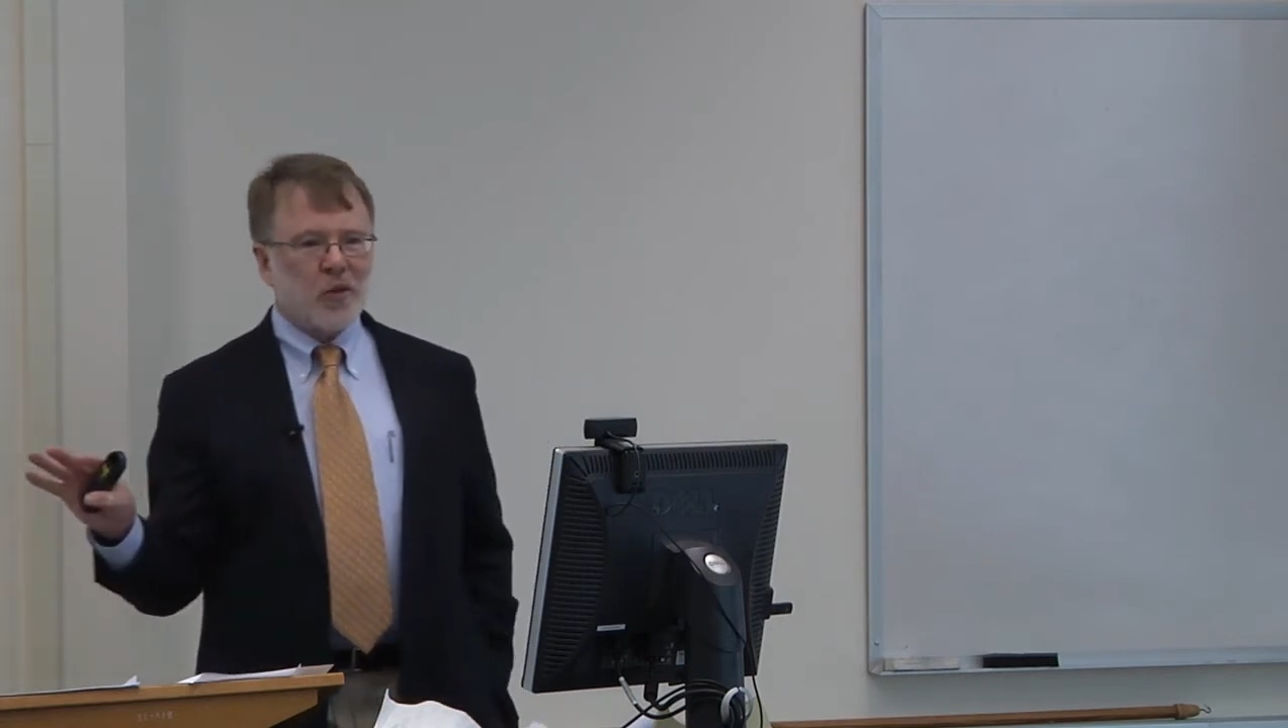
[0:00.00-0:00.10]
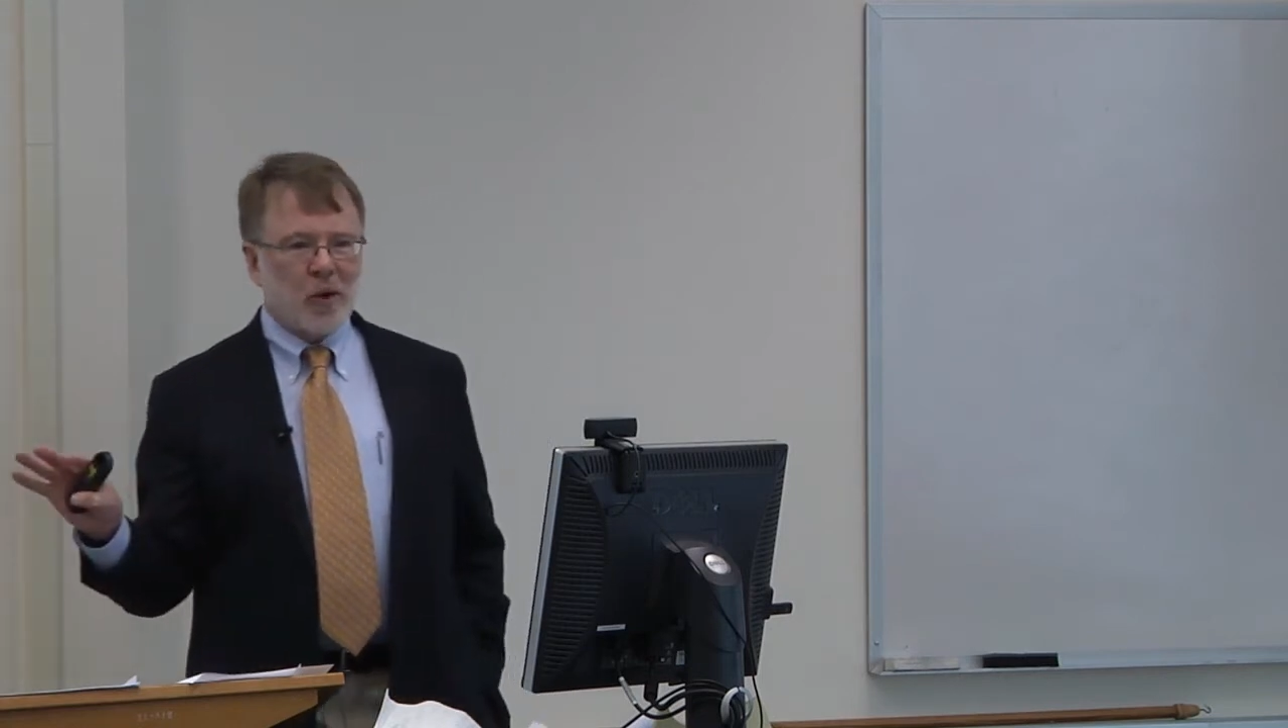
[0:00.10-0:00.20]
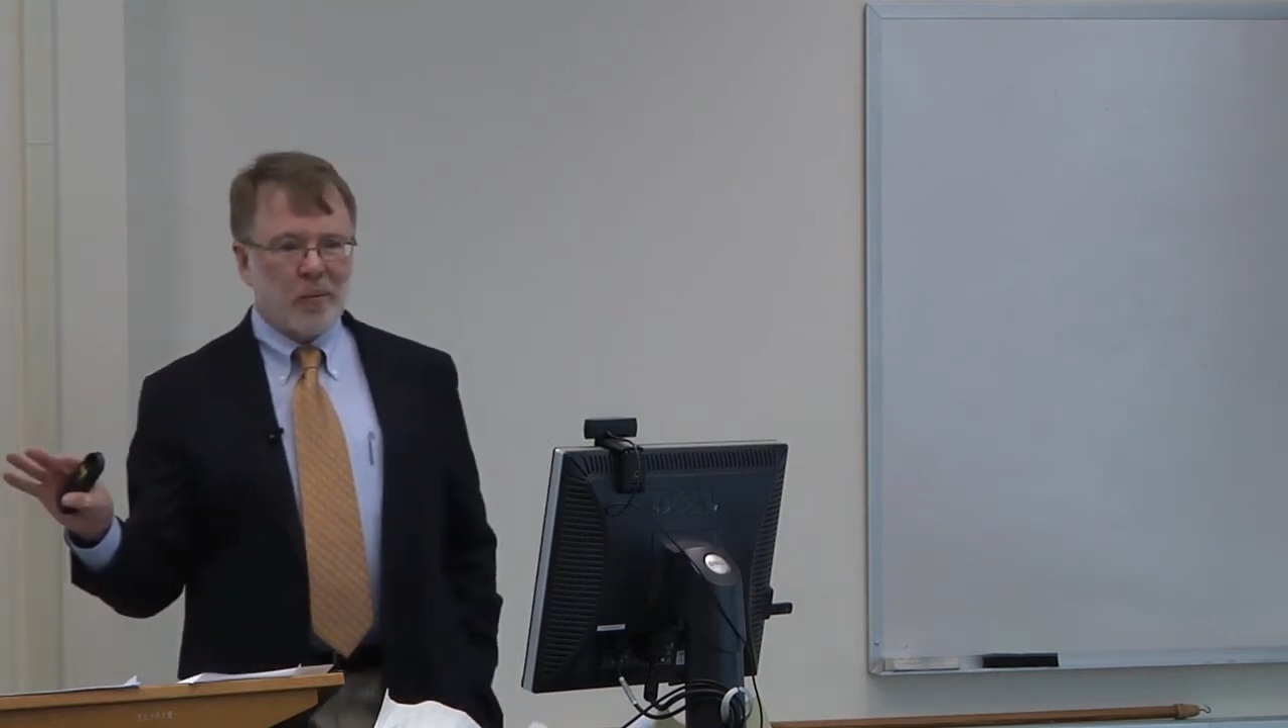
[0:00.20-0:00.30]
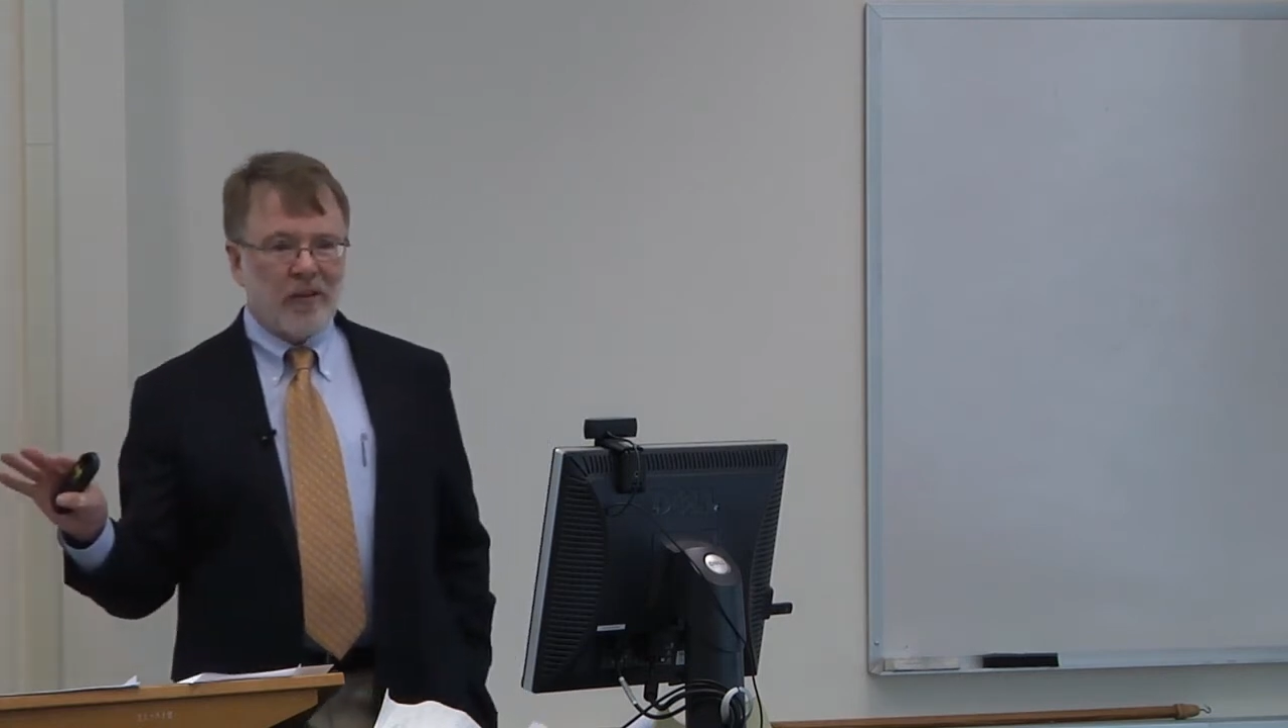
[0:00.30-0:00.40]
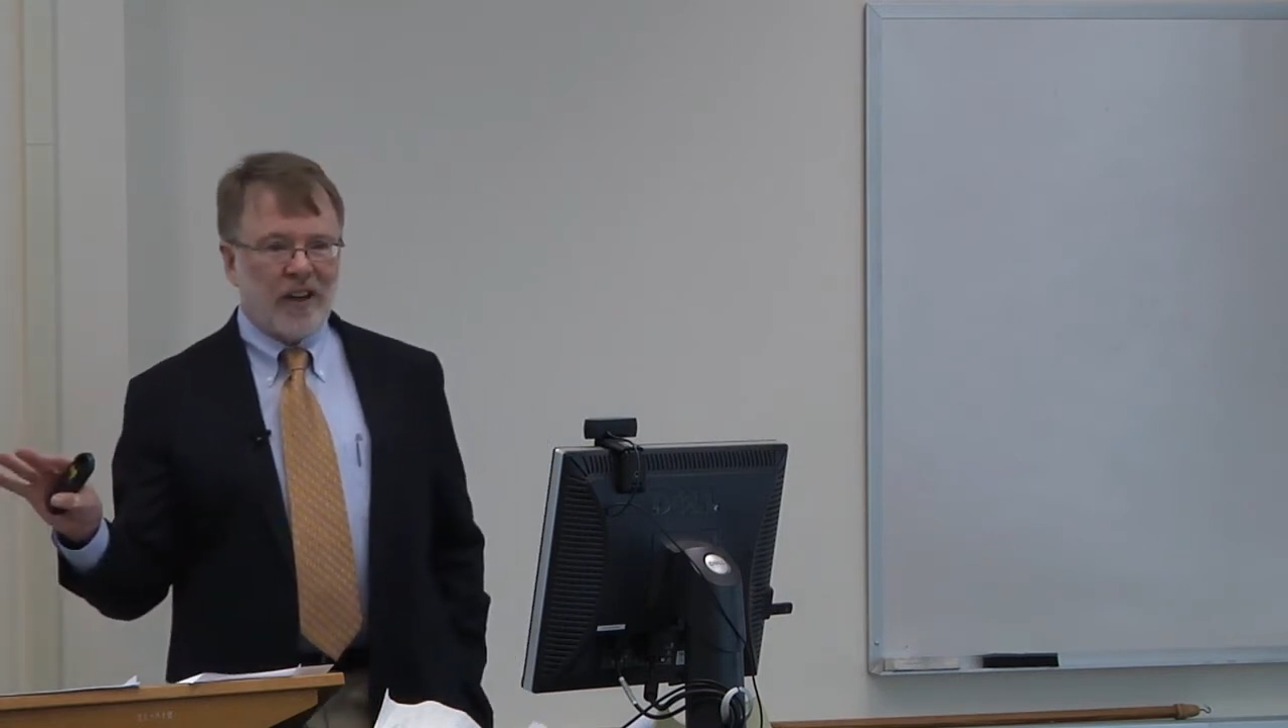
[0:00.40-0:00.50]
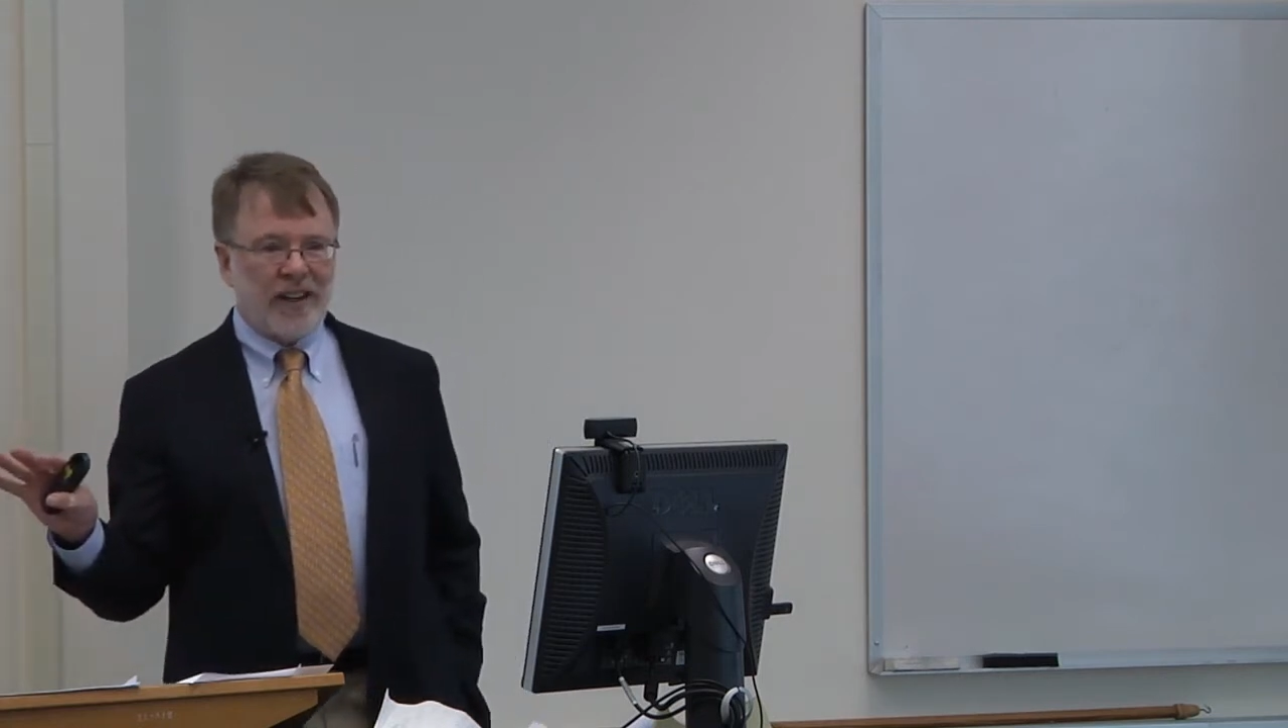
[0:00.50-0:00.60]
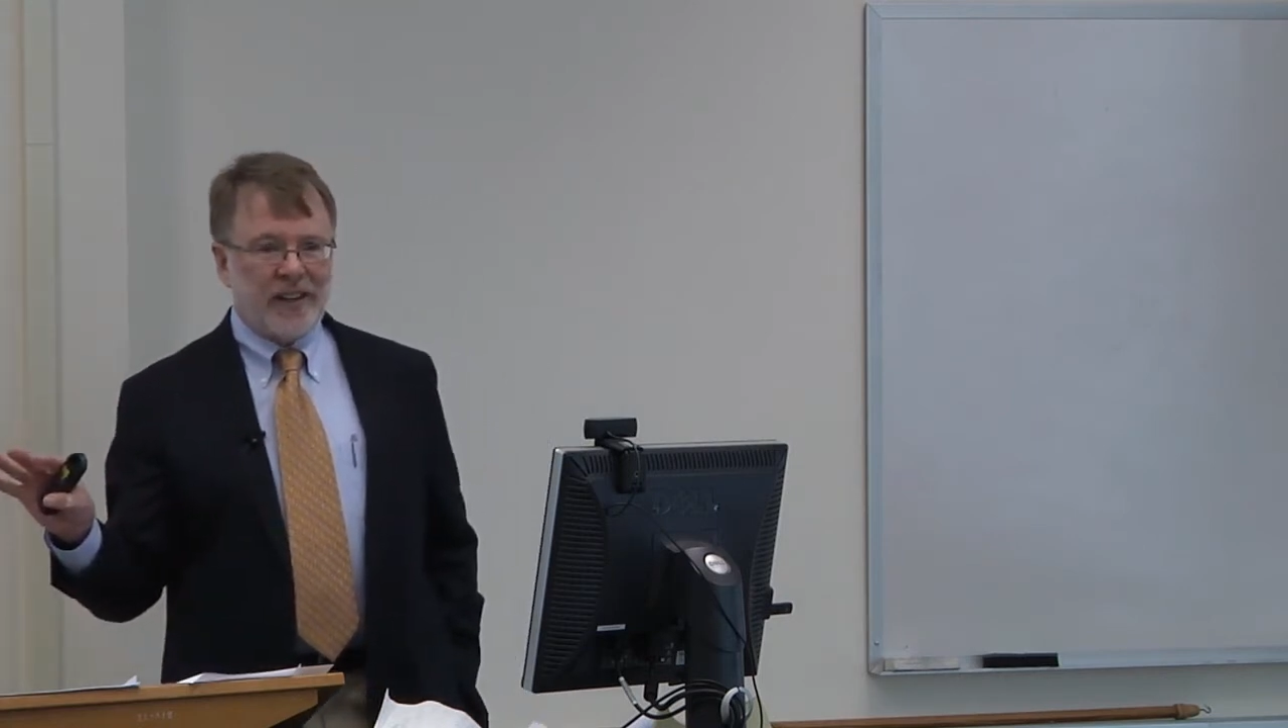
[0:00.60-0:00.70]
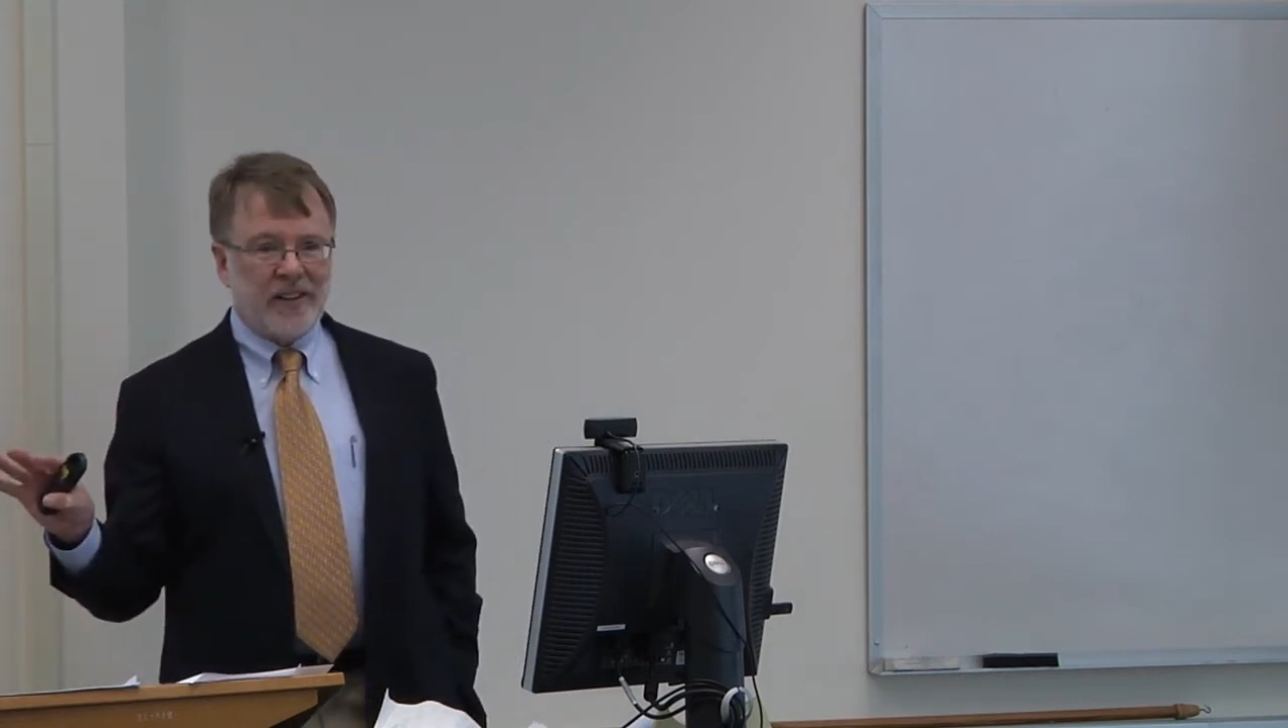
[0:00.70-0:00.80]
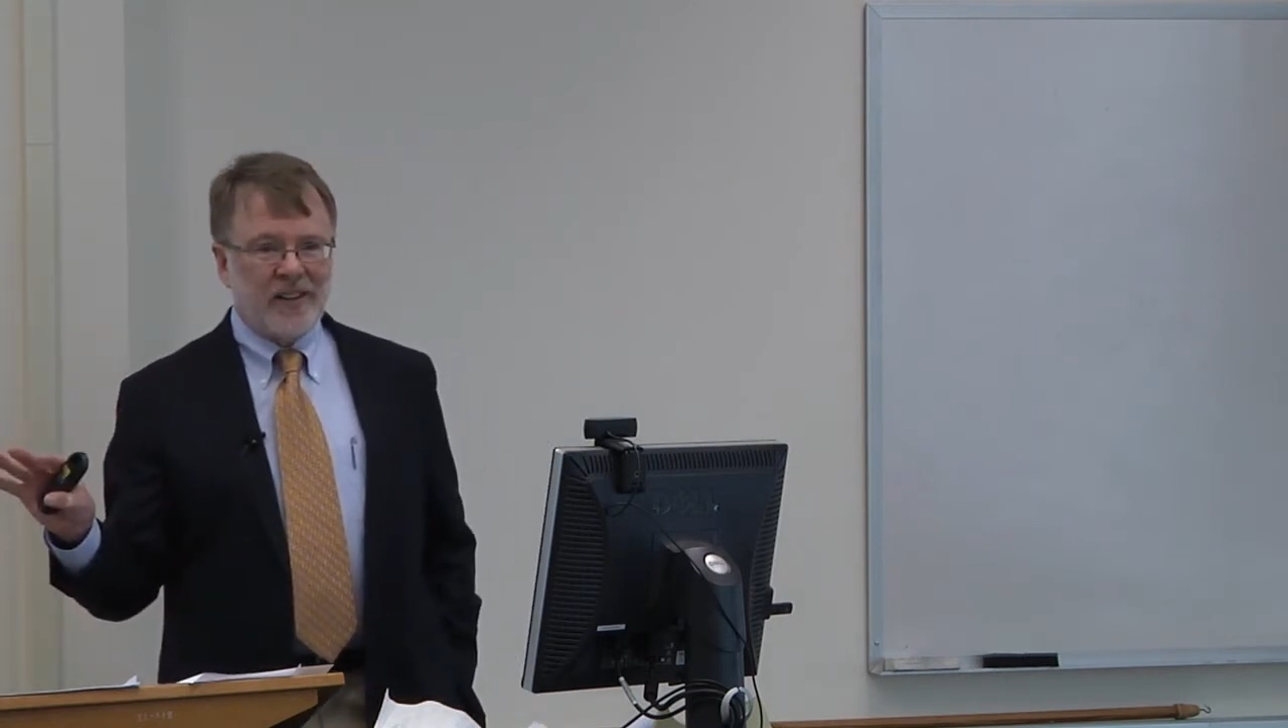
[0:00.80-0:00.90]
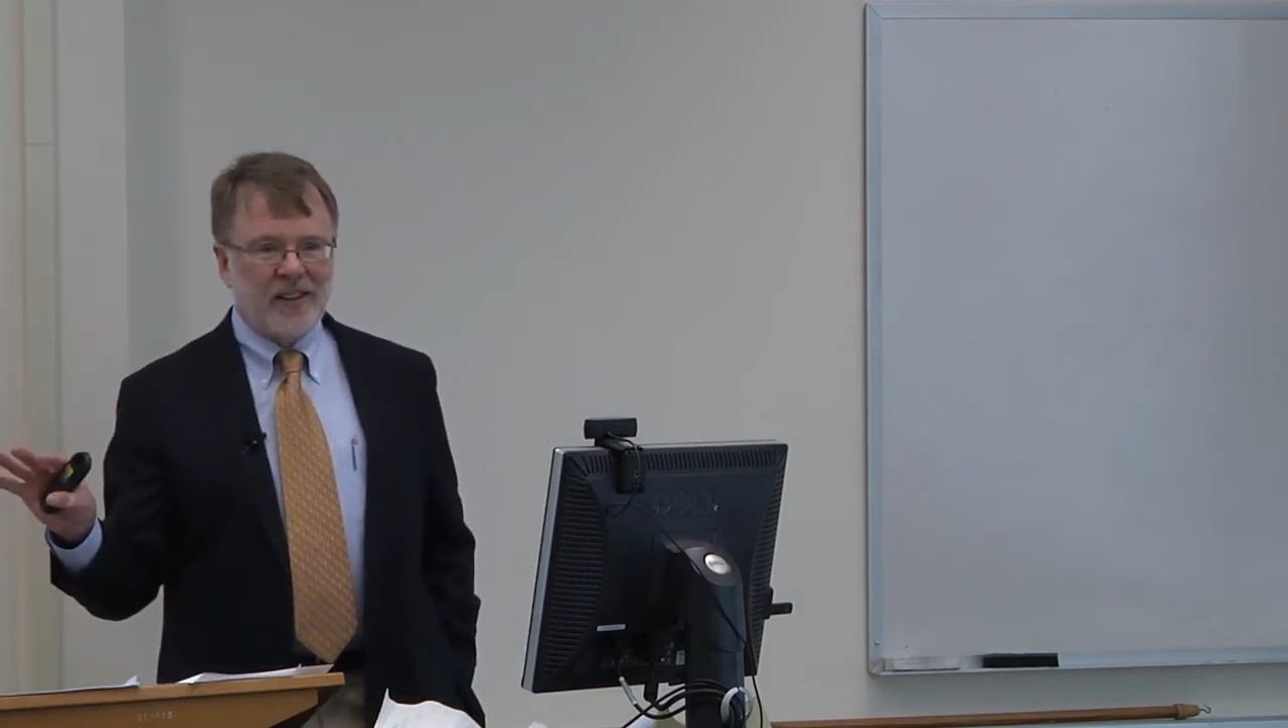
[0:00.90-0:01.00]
were provided.